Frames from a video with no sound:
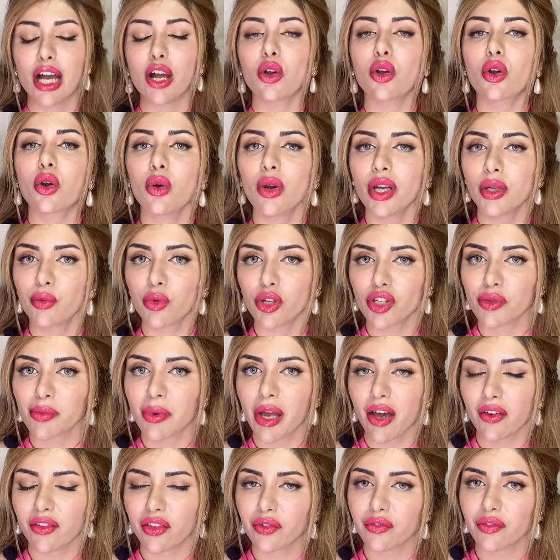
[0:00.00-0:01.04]
go and watch my
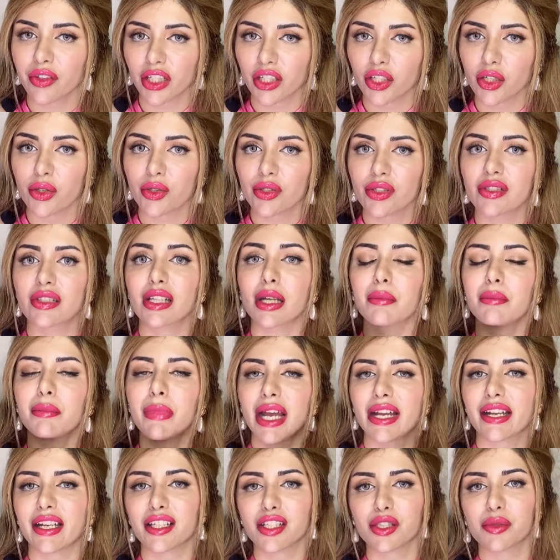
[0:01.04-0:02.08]
other videos that
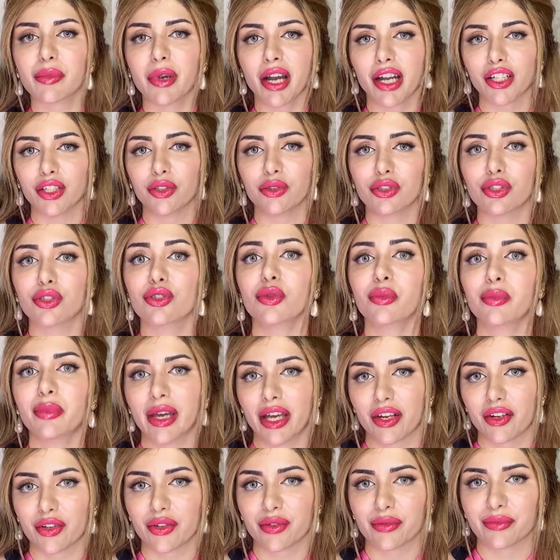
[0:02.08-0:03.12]
might inspire you to do
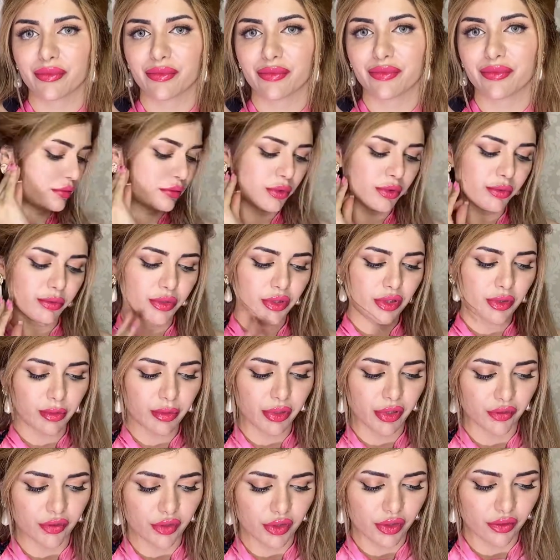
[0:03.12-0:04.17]
better. What was the
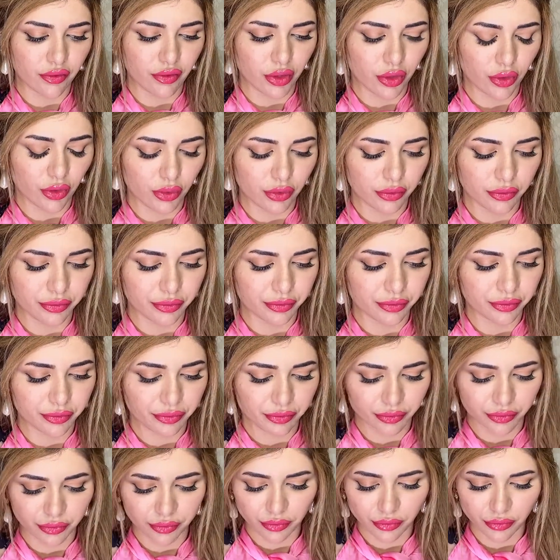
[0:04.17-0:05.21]
previous video?
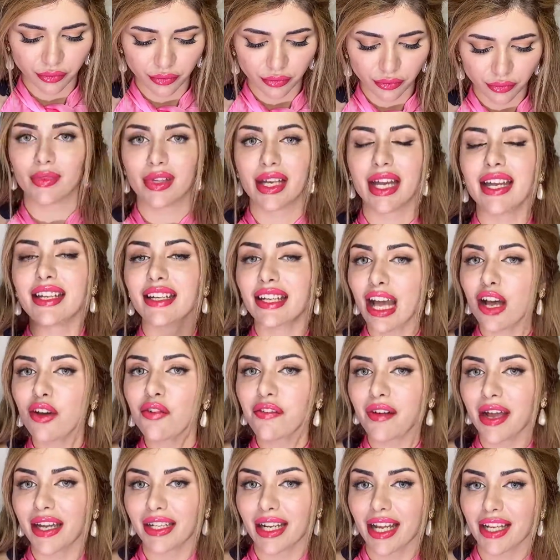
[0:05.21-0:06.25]
And now
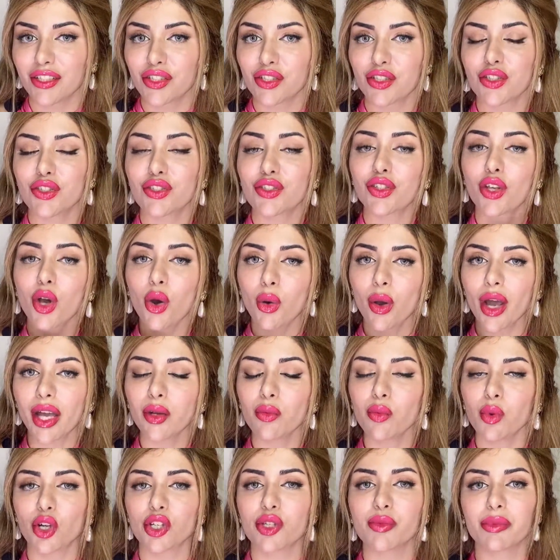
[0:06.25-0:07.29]
financiers, go and
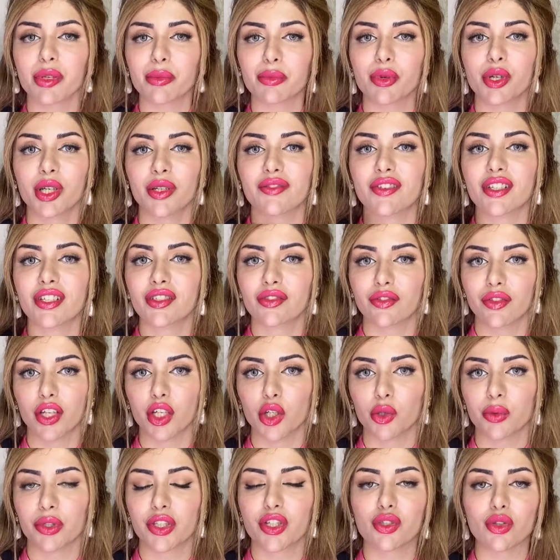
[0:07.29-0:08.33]
watch my previous
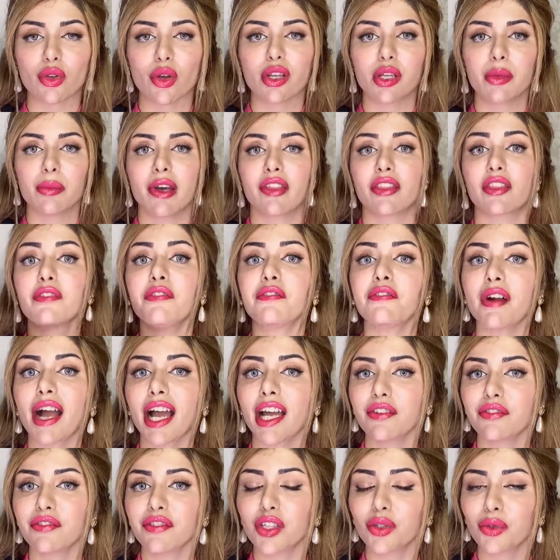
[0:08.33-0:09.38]
video, which is all about the
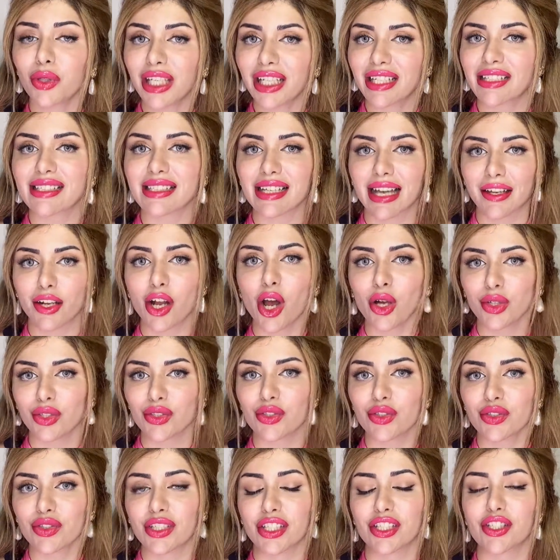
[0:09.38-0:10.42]
5 unique side
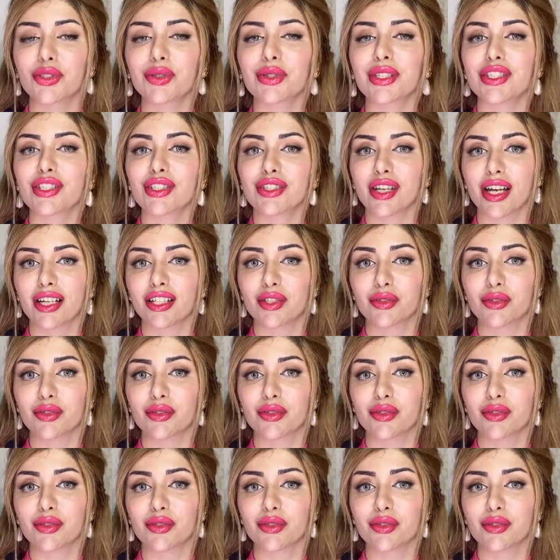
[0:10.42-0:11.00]
hustles that you can start